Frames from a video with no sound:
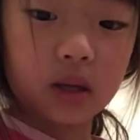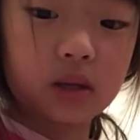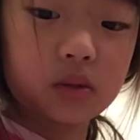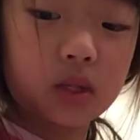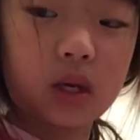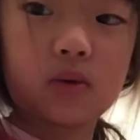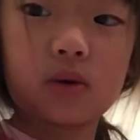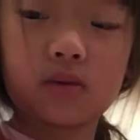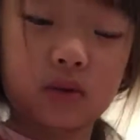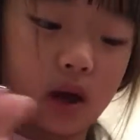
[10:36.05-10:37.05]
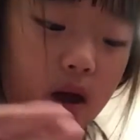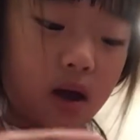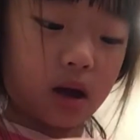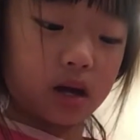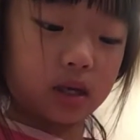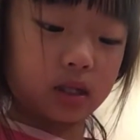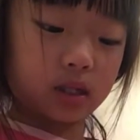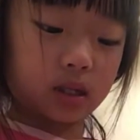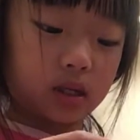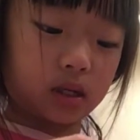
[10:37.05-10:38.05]
Then you take one of the
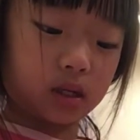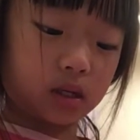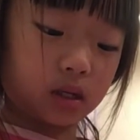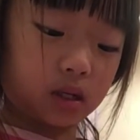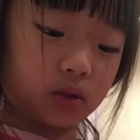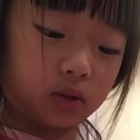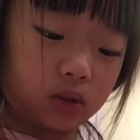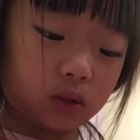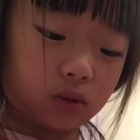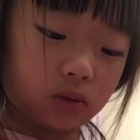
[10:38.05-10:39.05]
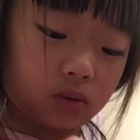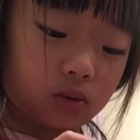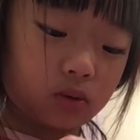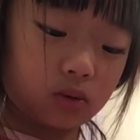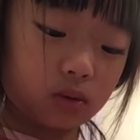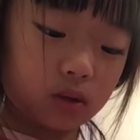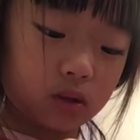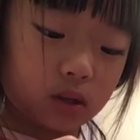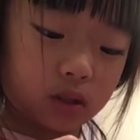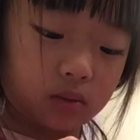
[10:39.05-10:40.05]
eyes and then you screw
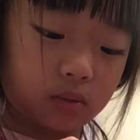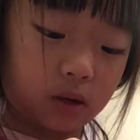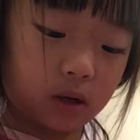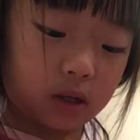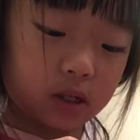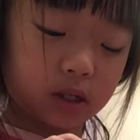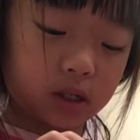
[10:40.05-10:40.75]
this part